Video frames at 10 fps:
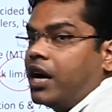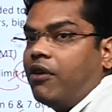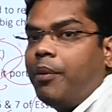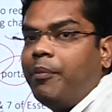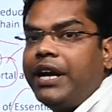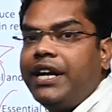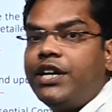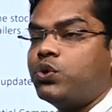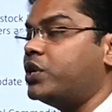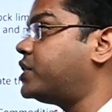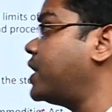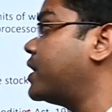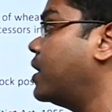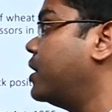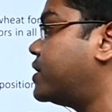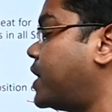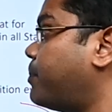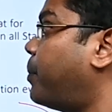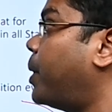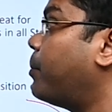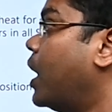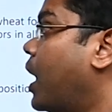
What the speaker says: government needs to step up